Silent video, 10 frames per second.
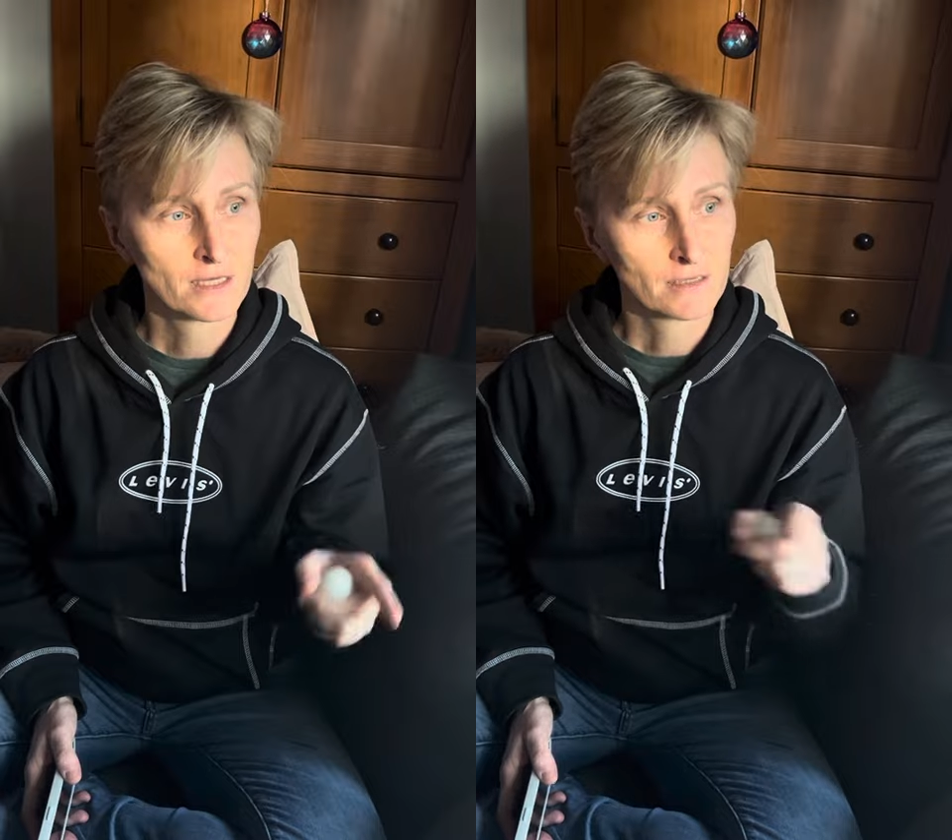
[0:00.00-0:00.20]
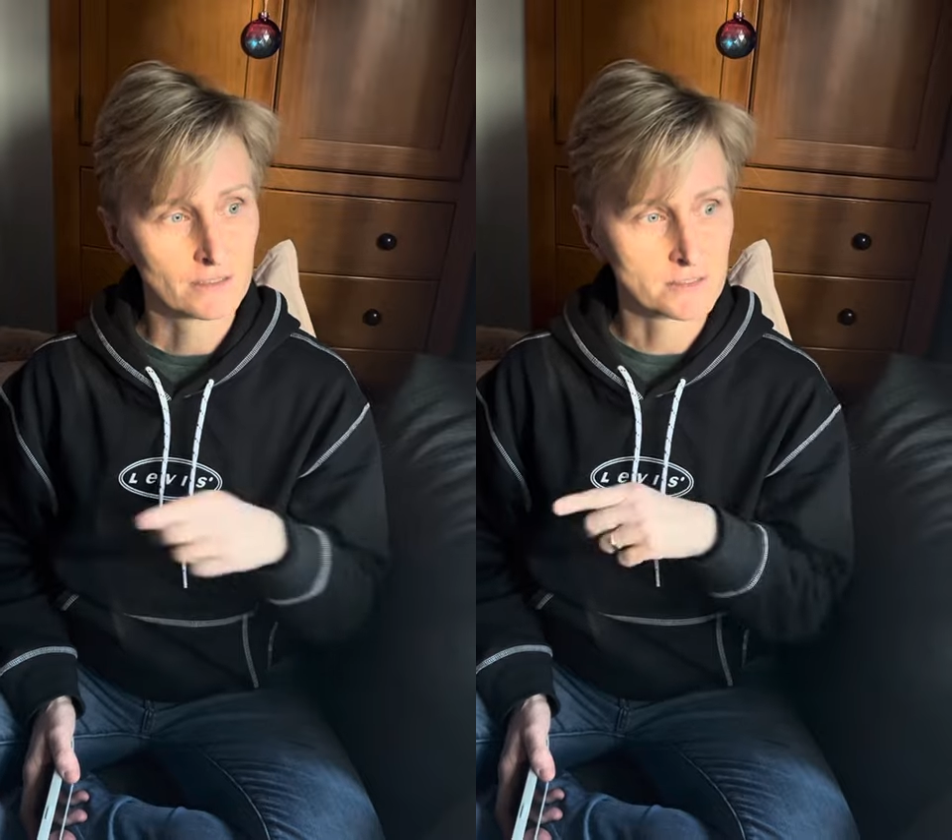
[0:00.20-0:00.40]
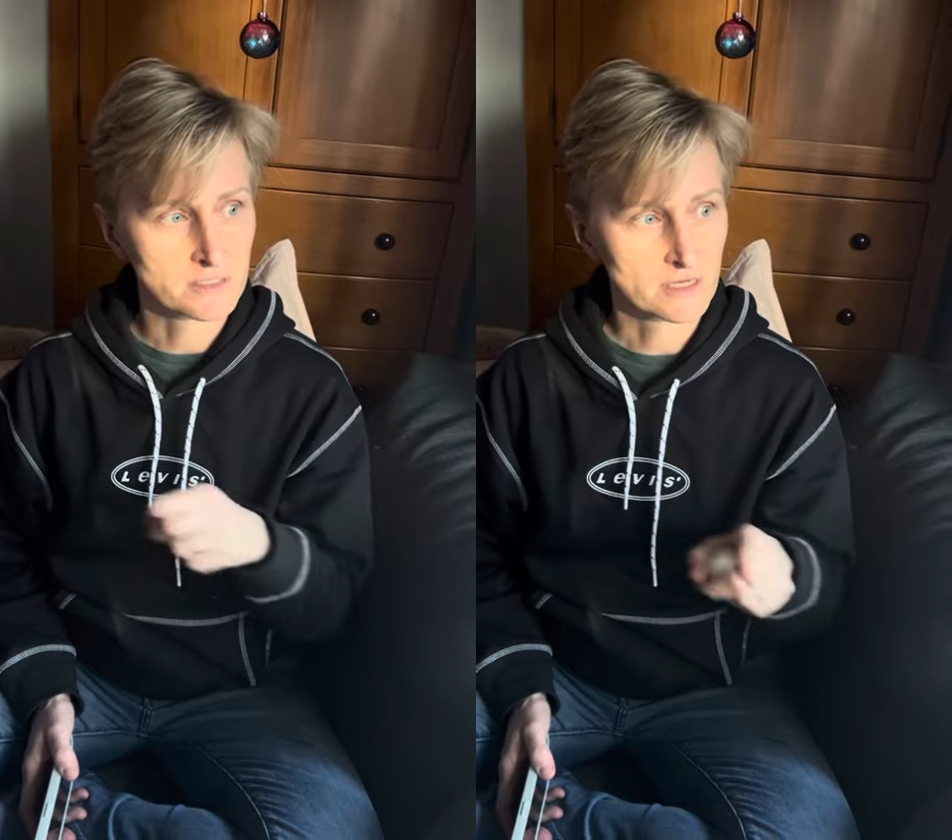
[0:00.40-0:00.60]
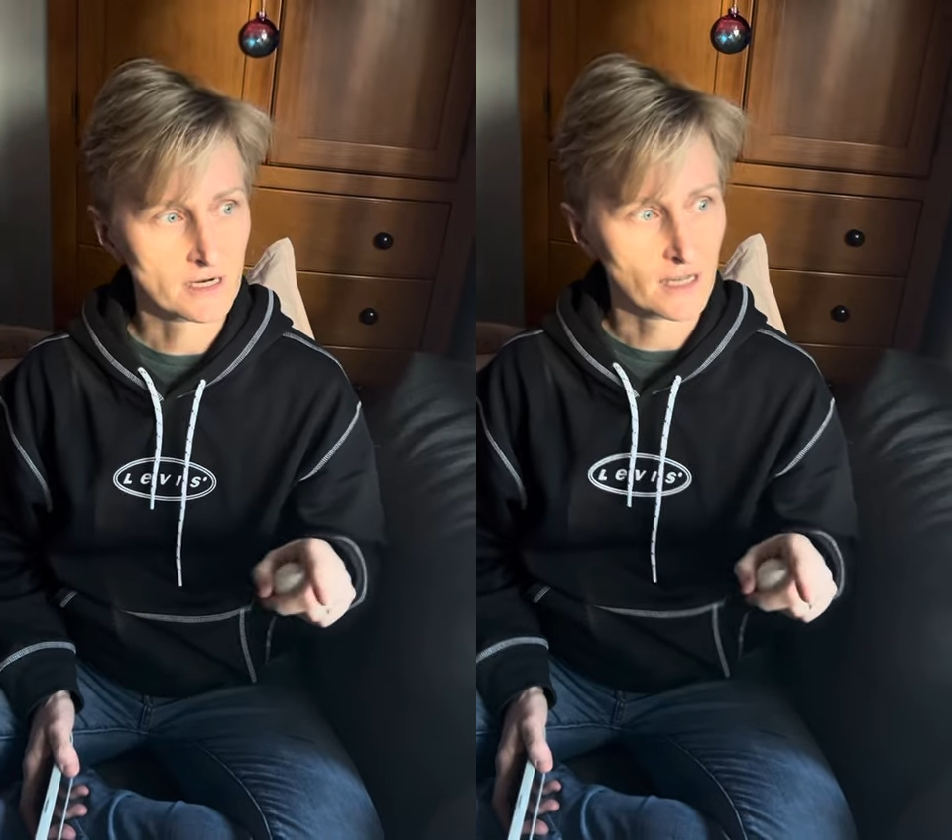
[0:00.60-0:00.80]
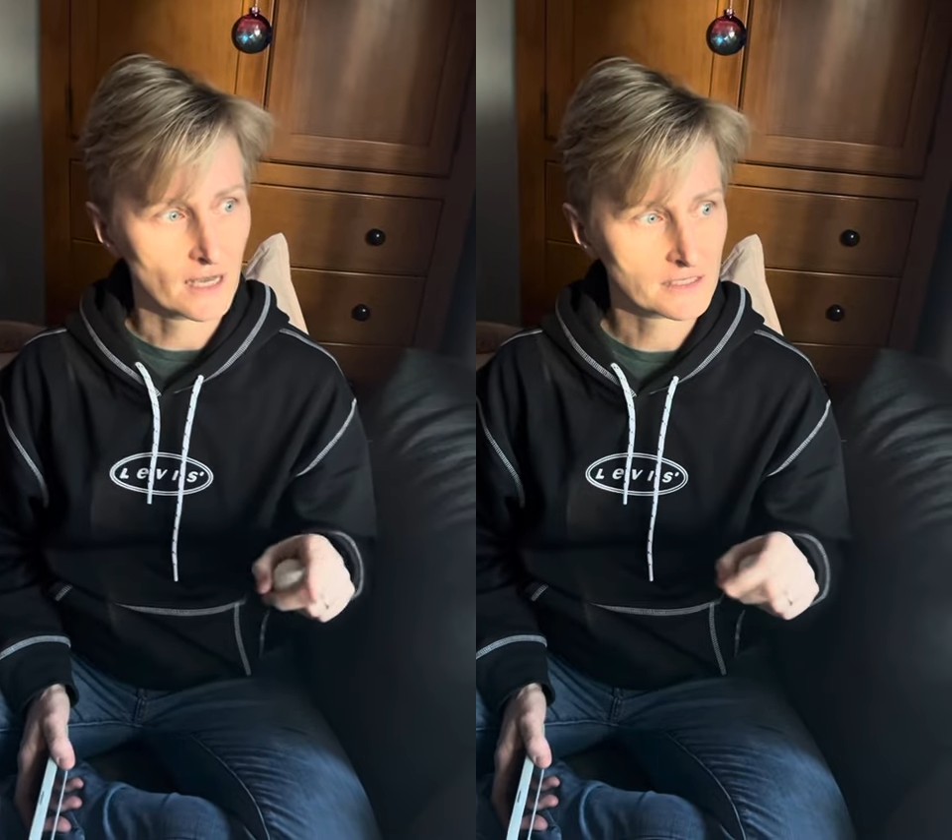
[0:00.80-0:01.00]
there is 10
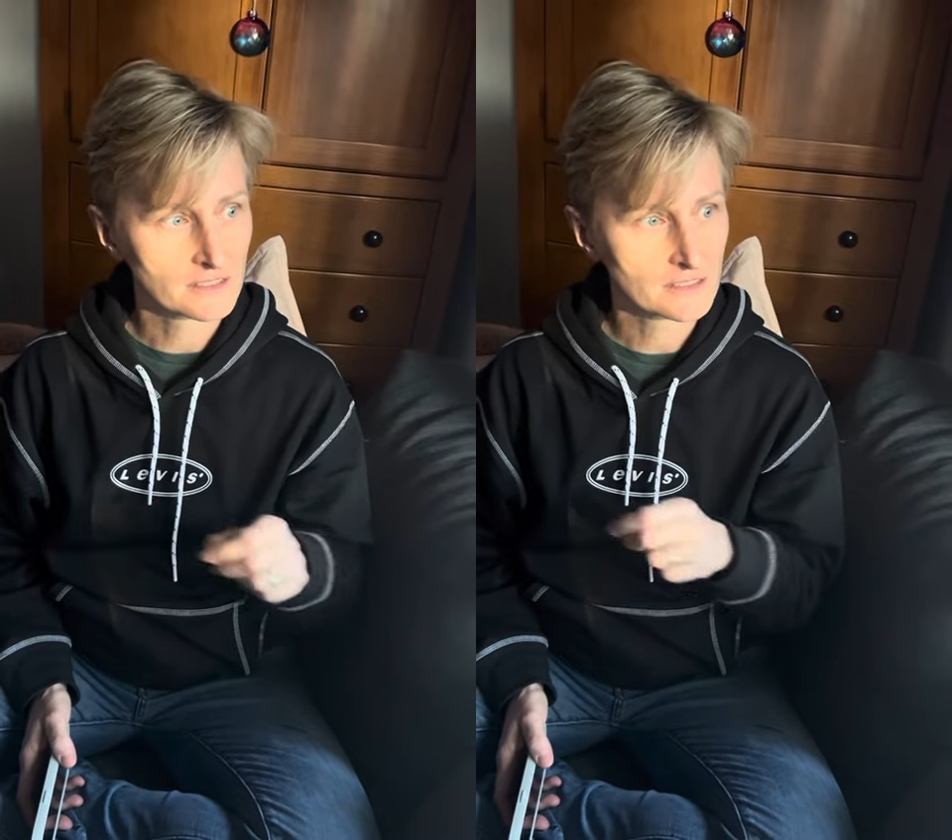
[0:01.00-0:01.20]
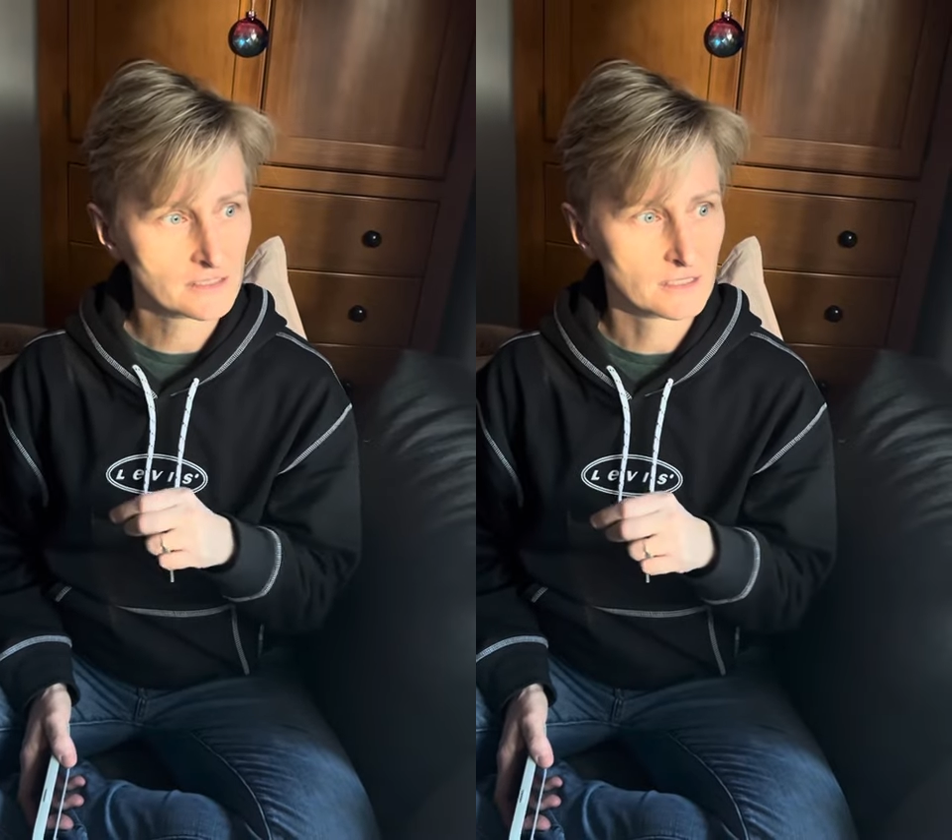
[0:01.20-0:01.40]
classes.